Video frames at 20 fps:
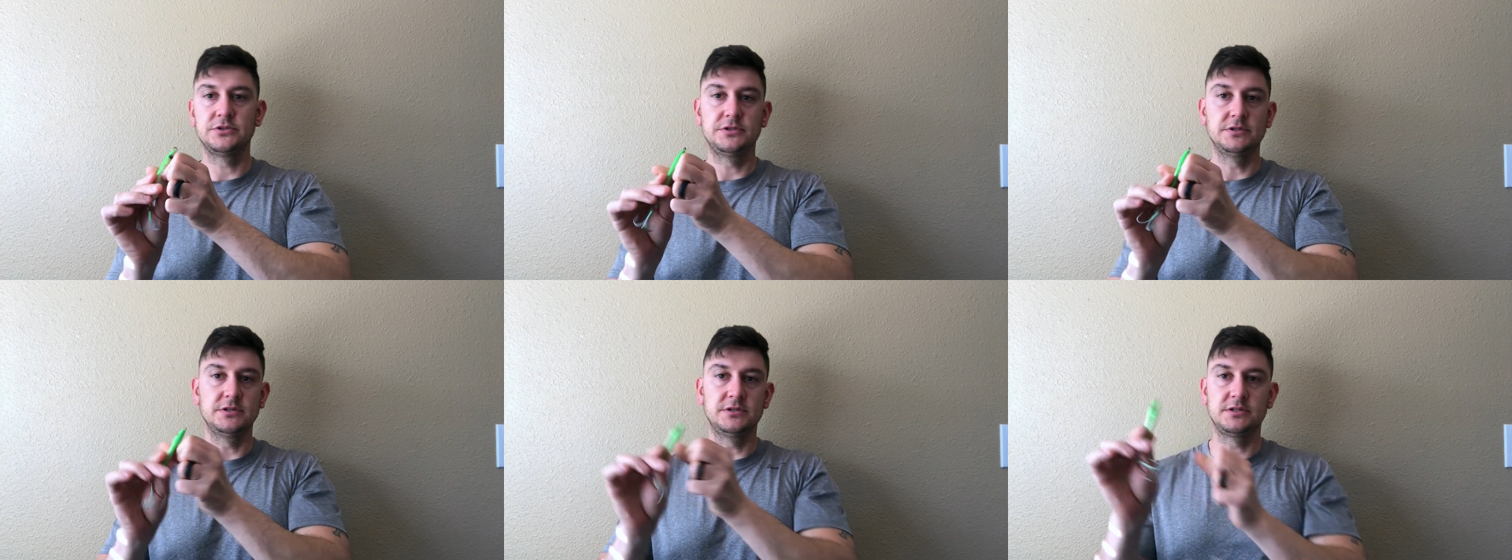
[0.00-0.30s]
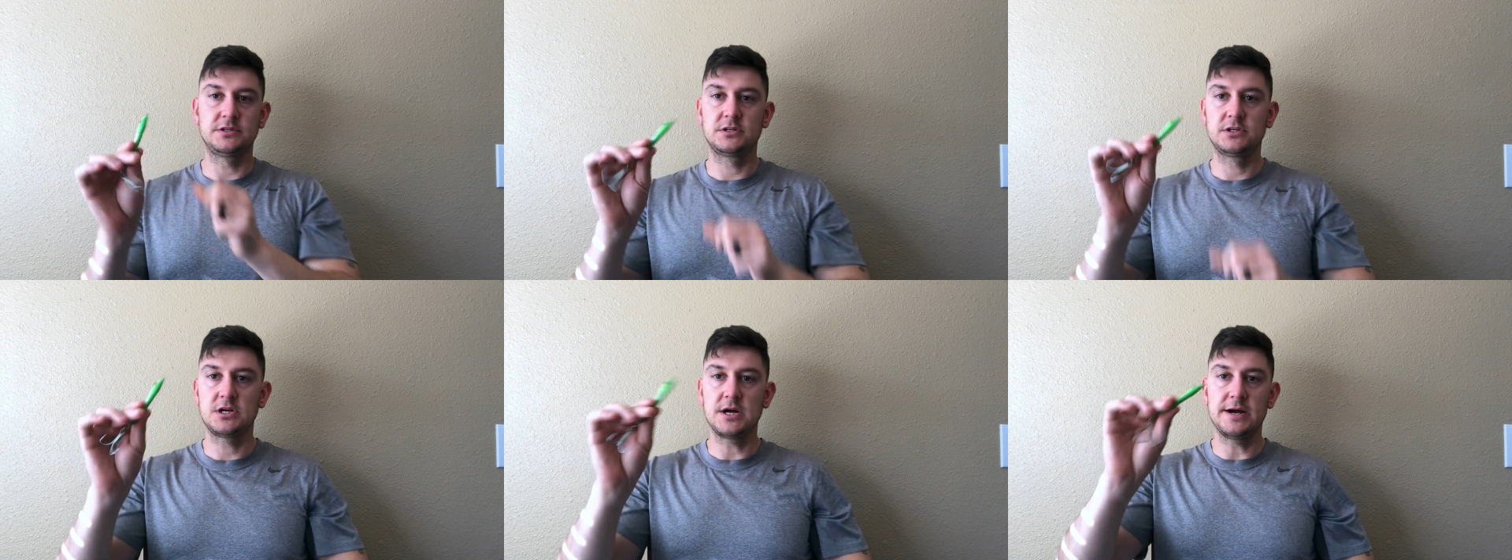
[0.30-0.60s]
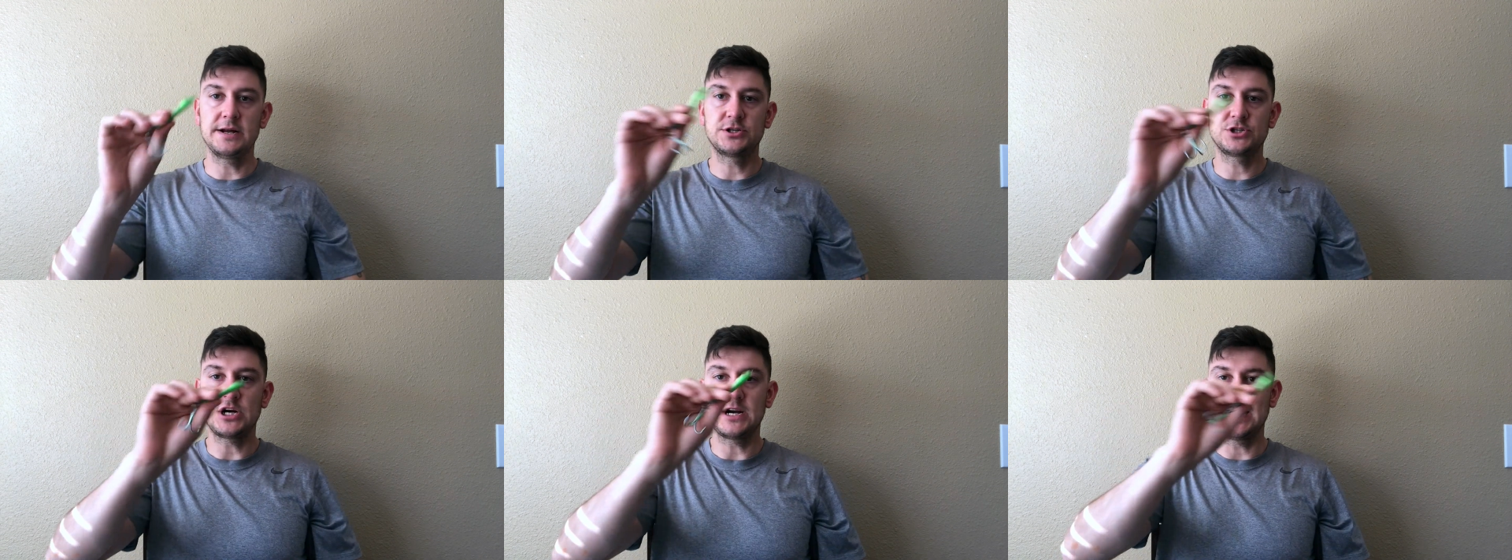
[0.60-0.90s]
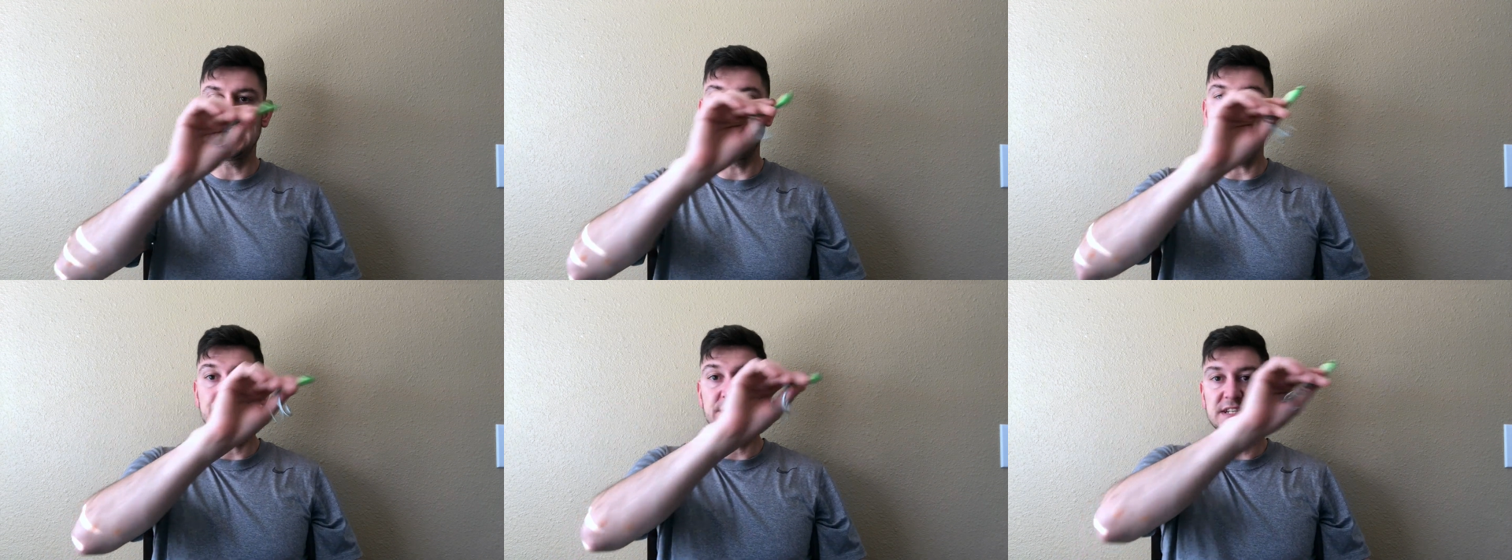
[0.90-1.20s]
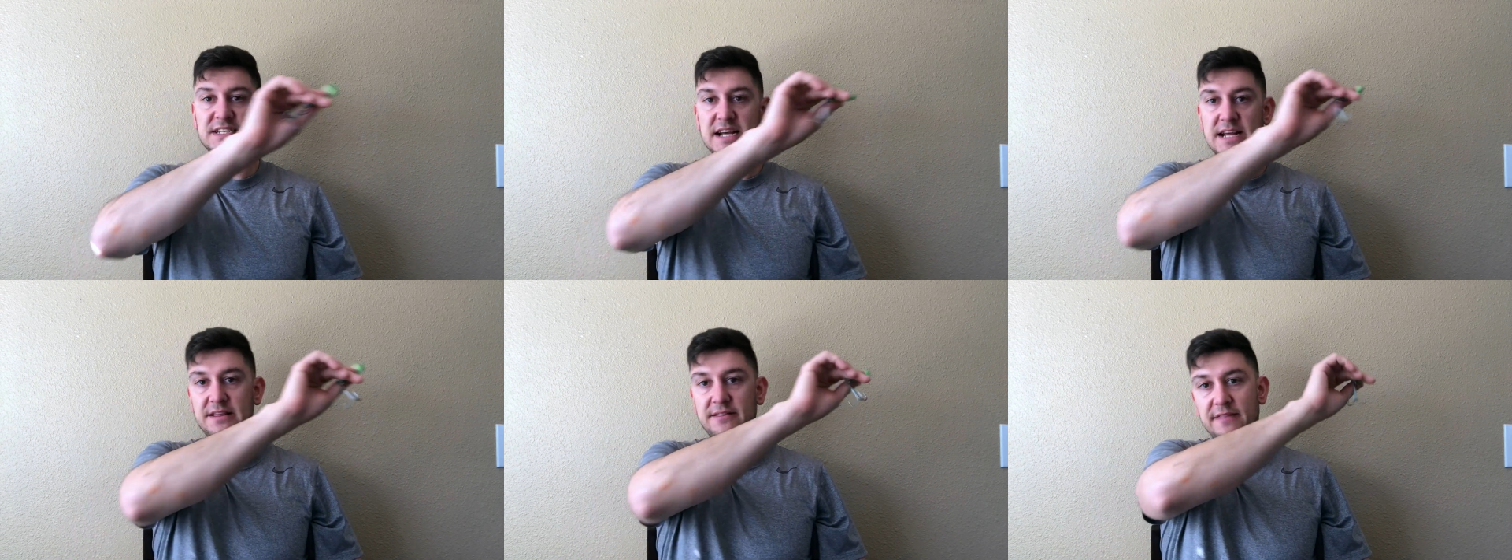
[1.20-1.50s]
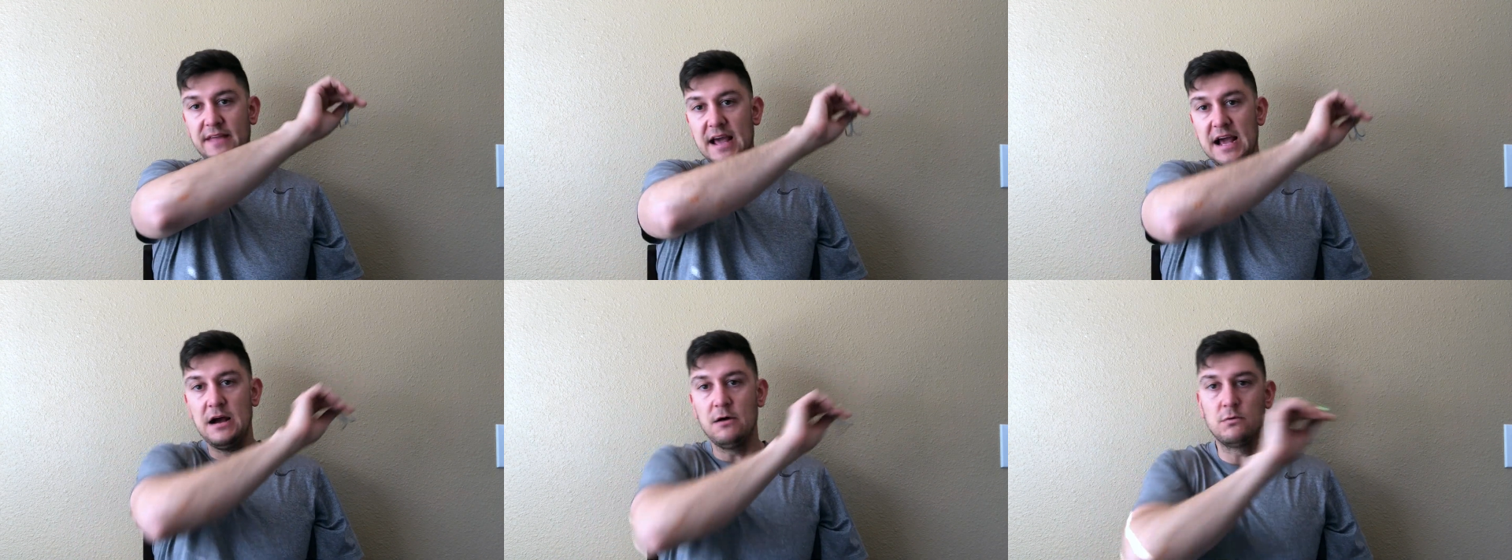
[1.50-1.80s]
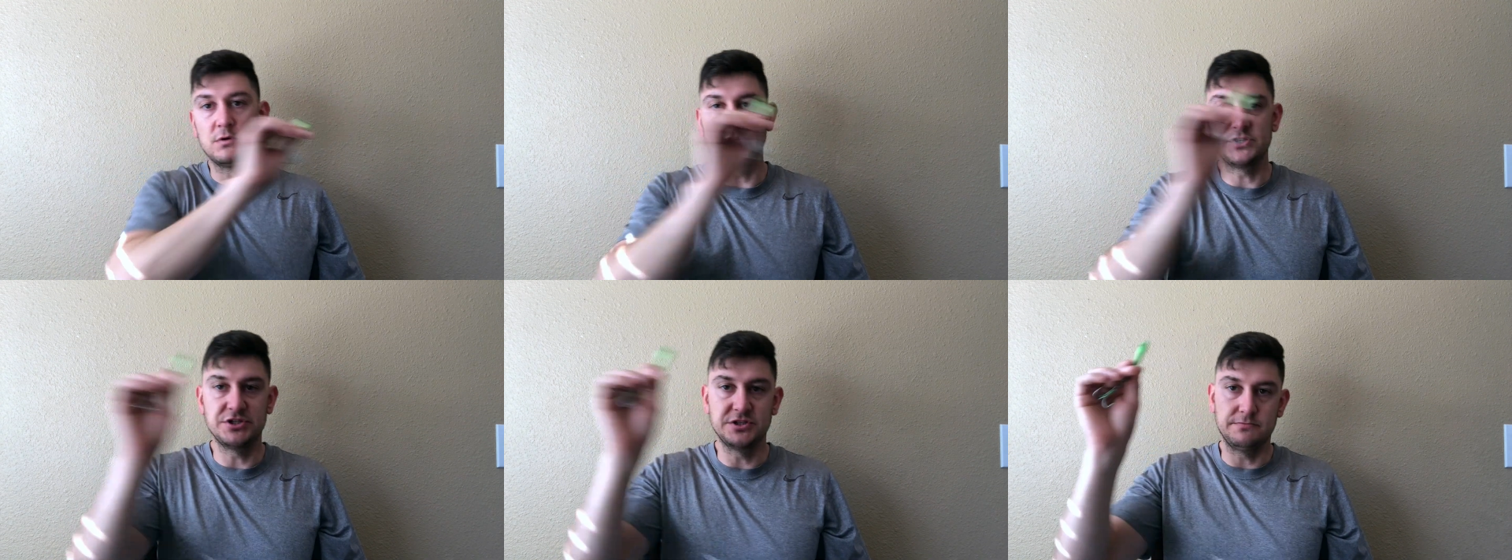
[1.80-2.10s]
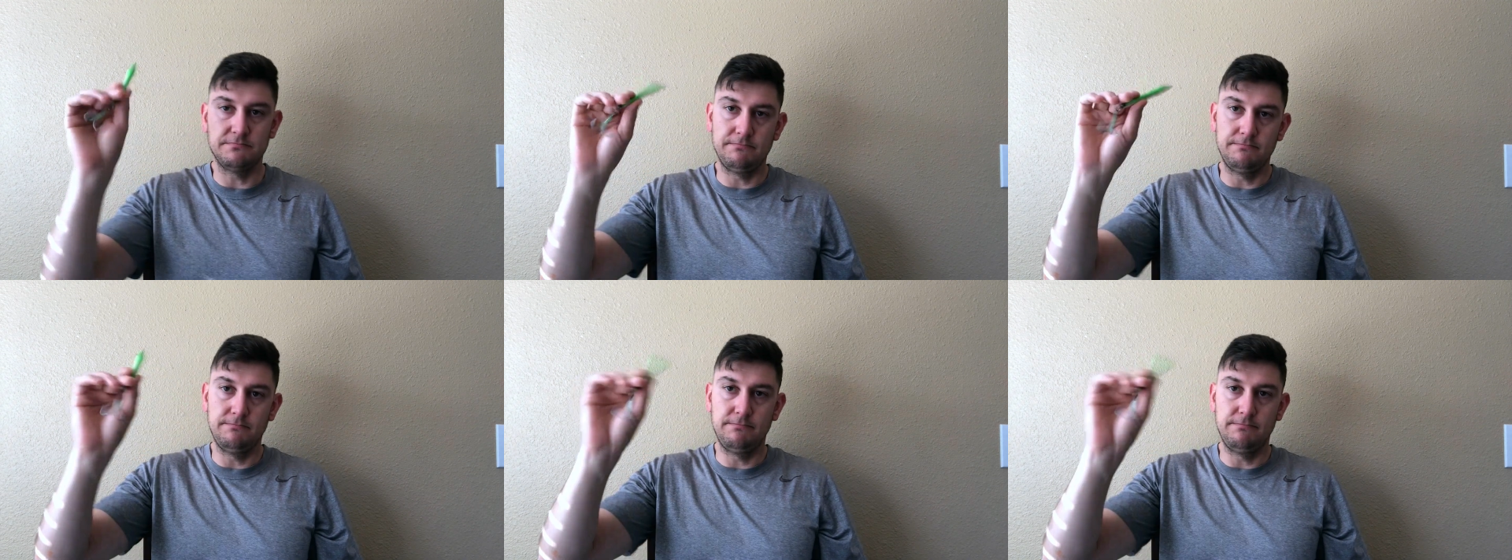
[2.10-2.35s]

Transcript: just kind of trying to imitate that, where it's just